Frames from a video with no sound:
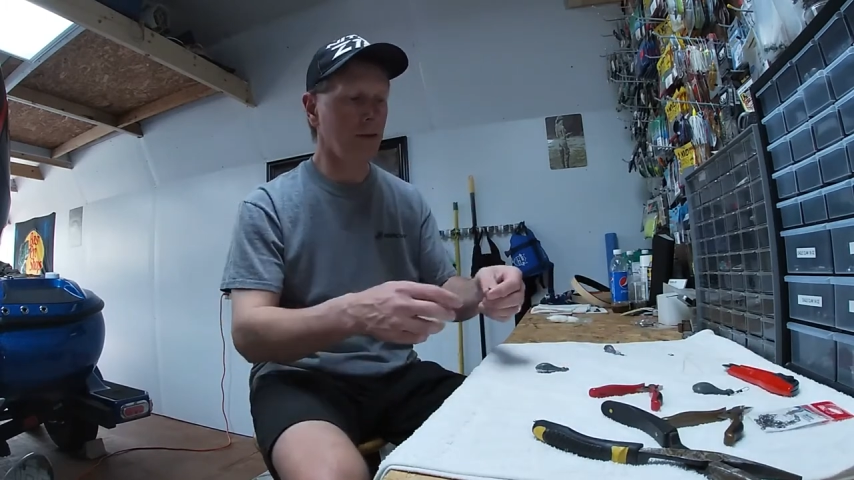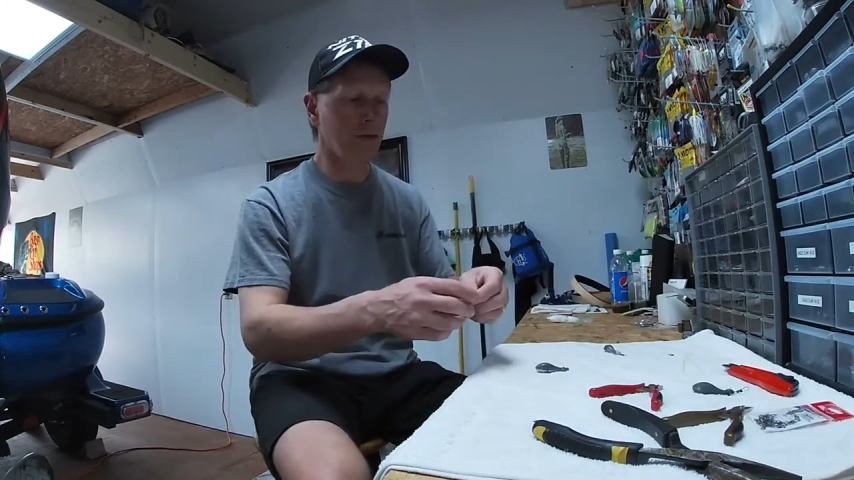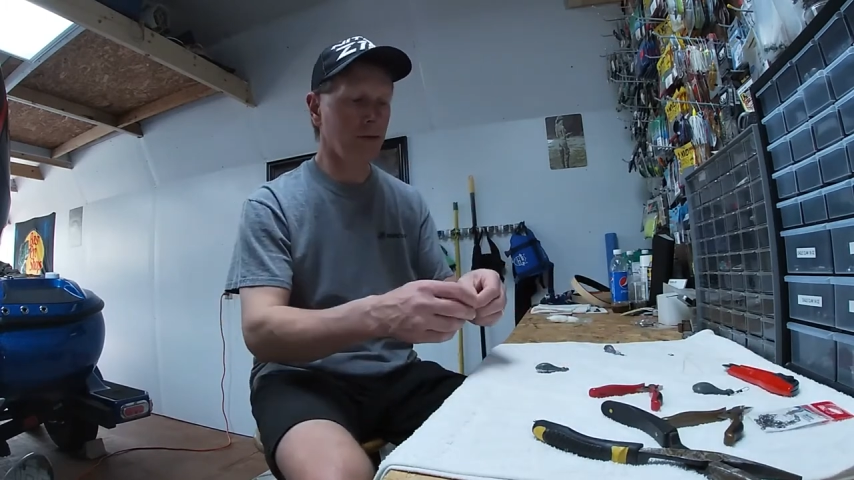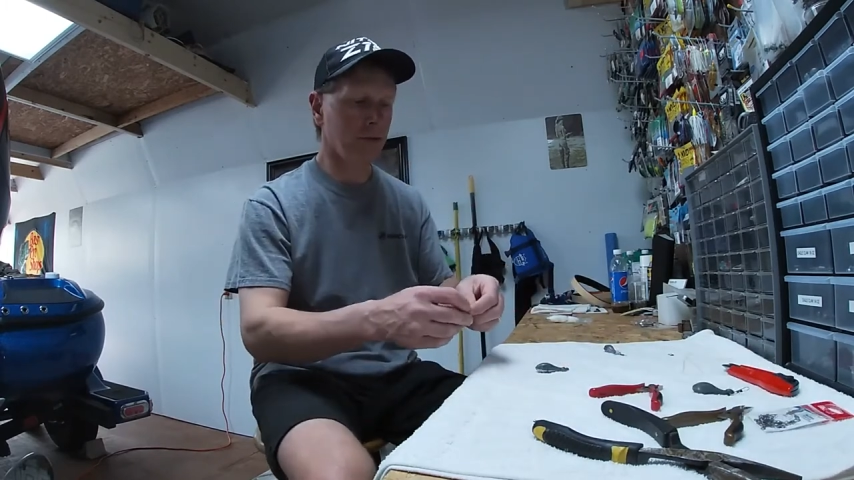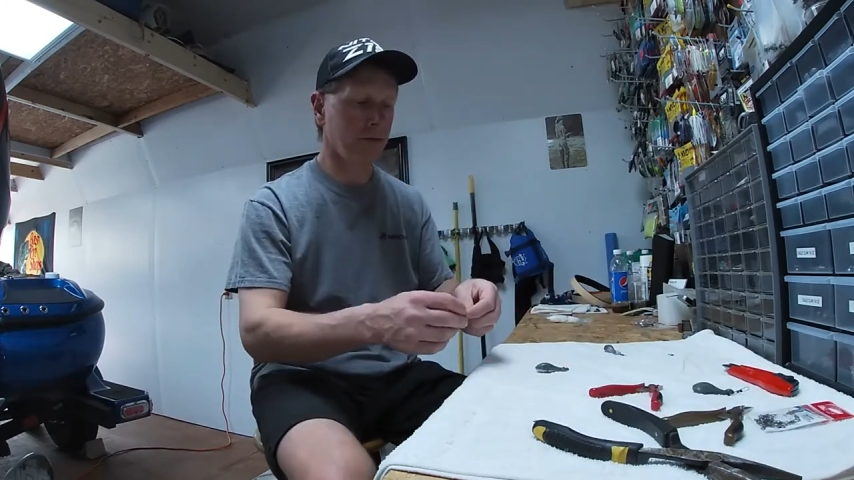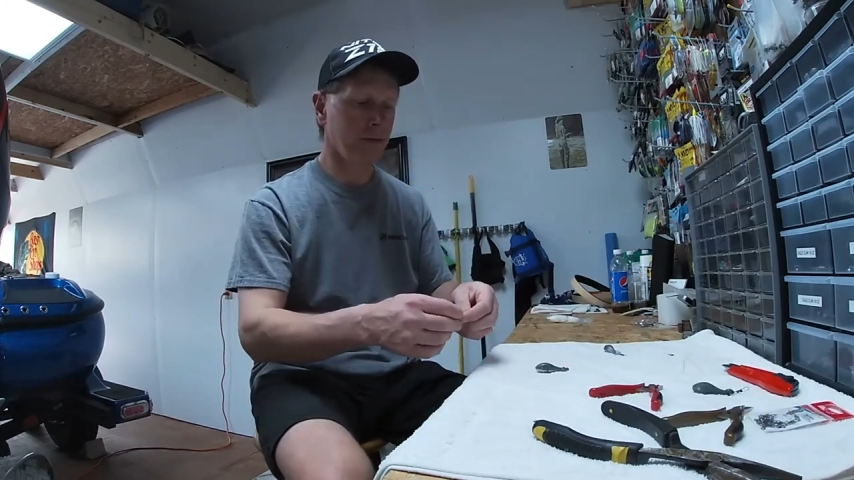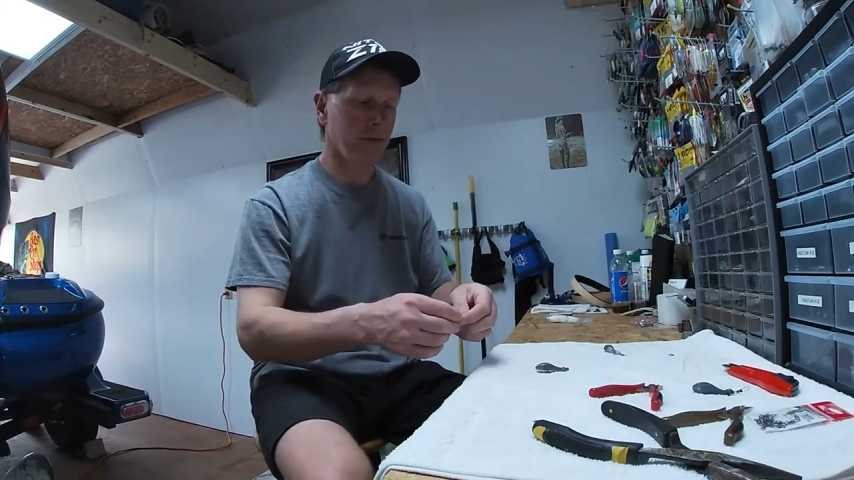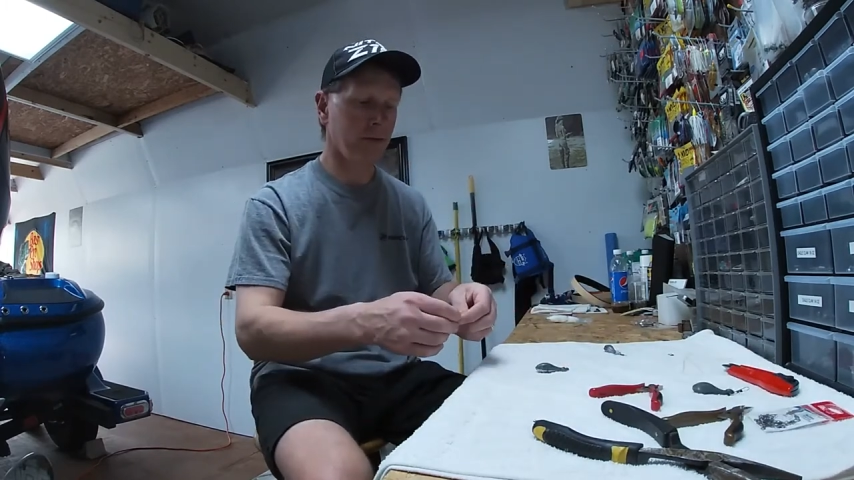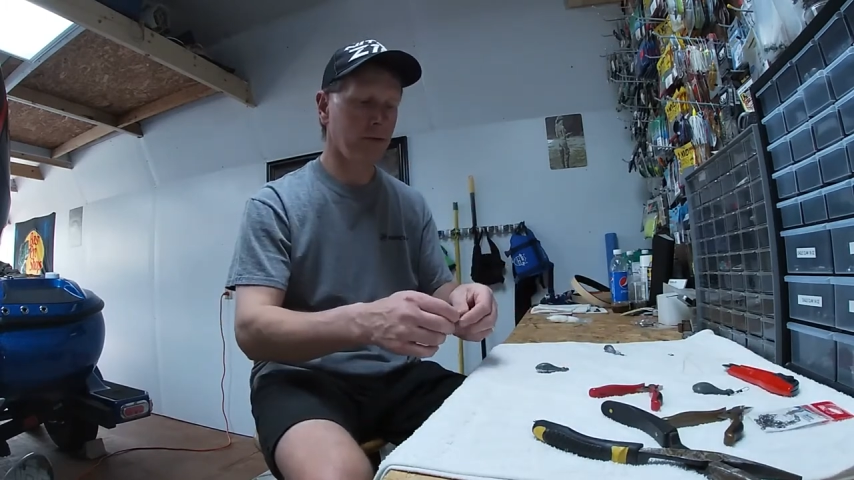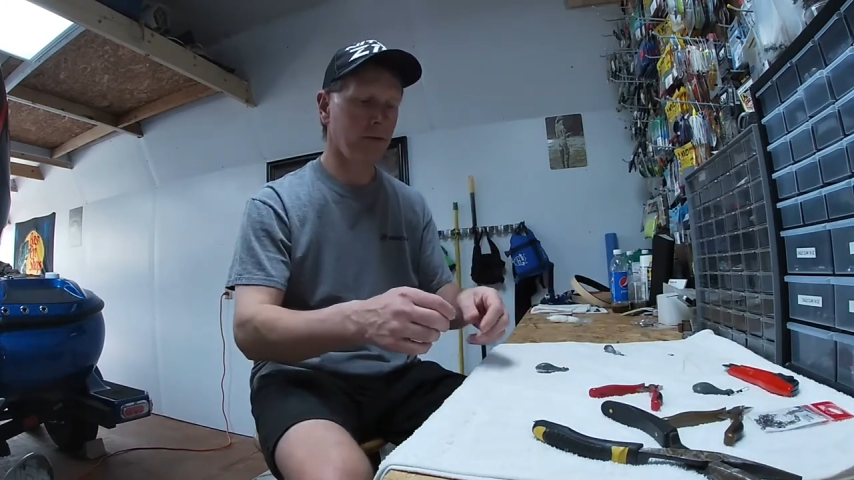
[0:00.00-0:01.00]
do
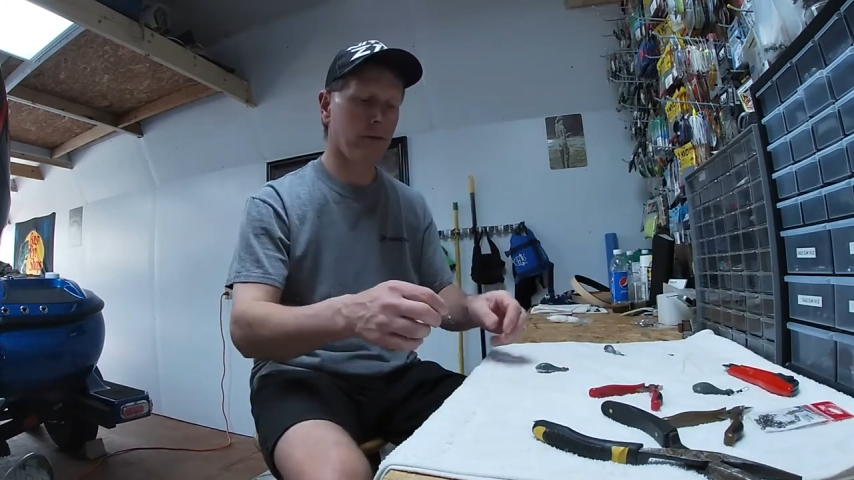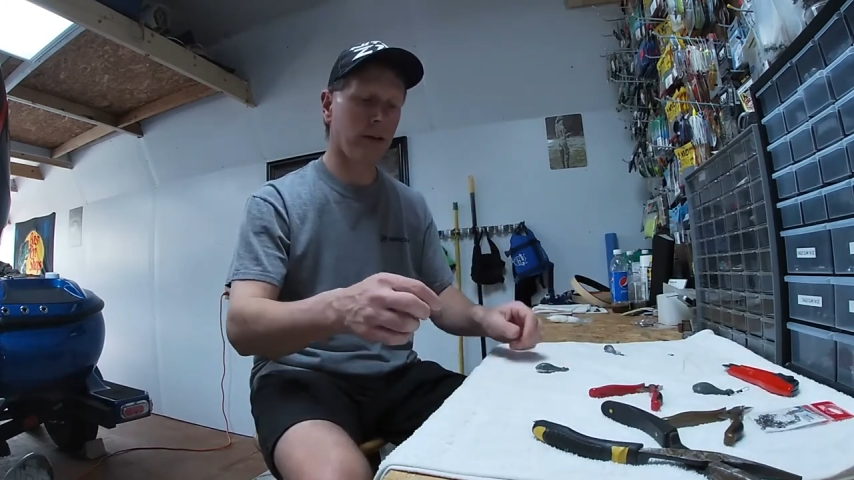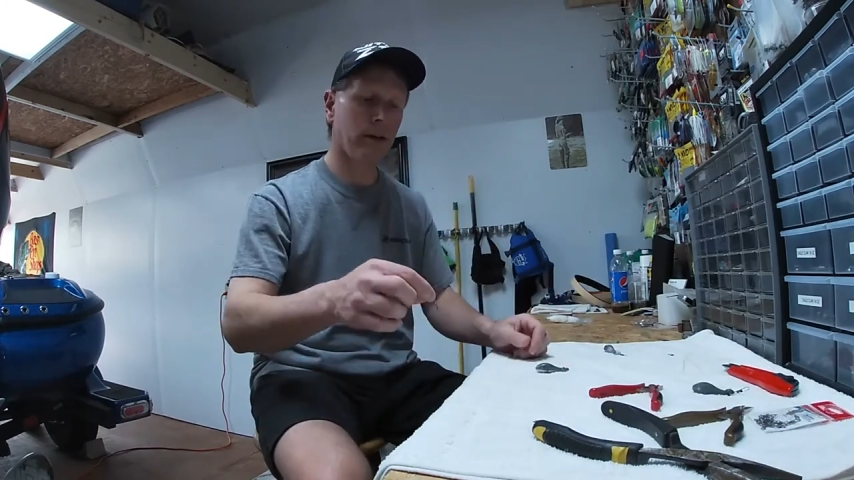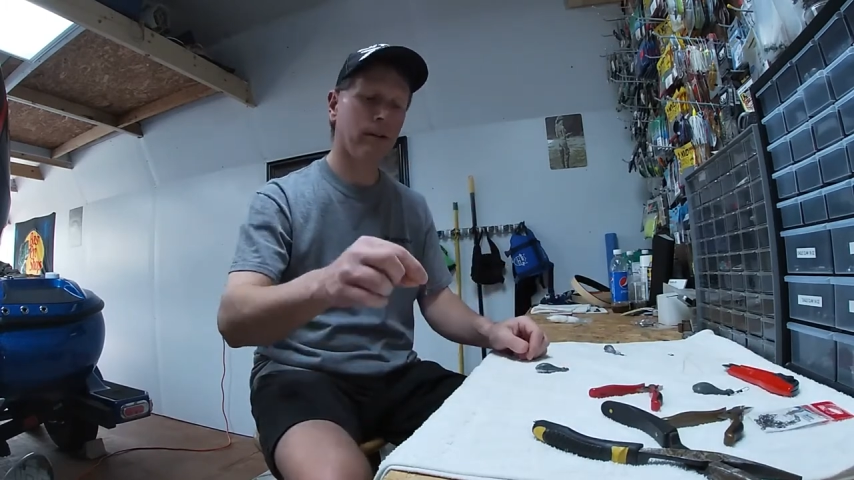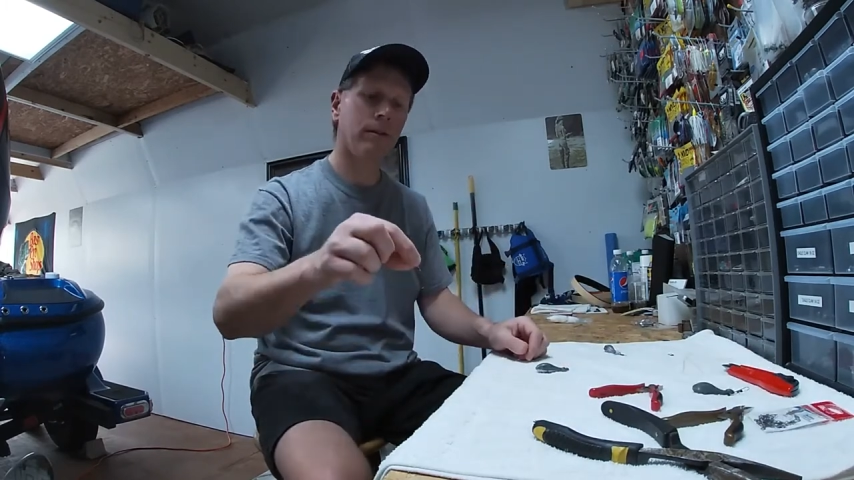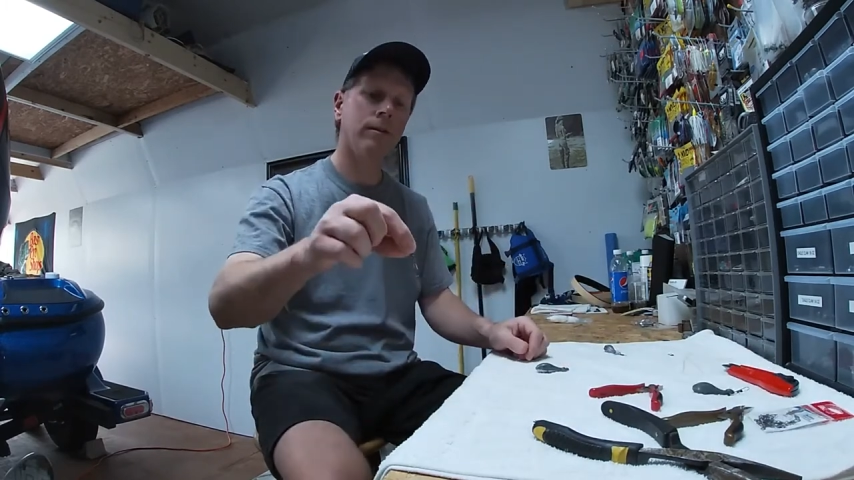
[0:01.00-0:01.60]
is wanna